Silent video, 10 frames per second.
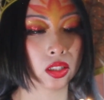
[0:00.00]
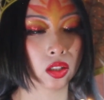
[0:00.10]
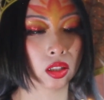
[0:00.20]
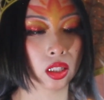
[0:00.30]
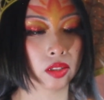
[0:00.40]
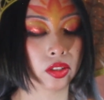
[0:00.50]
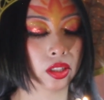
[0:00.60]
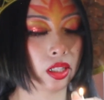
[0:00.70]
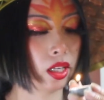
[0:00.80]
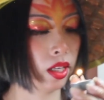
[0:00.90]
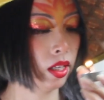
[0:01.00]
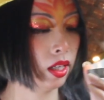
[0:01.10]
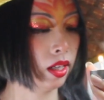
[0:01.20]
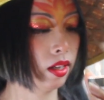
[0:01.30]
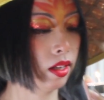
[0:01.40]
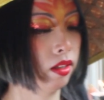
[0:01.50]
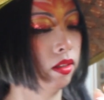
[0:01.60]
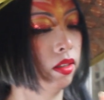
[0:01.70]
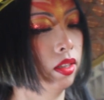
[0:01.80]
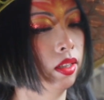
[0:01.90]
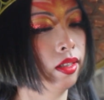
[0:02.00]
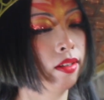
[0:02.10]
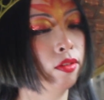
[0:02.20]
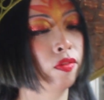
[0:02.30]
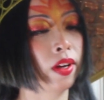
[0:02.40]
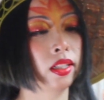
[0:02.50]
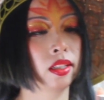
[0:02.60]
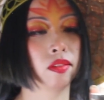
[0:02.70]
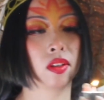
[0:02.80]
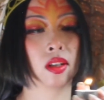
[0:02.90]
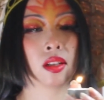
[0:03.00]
to deliver effective,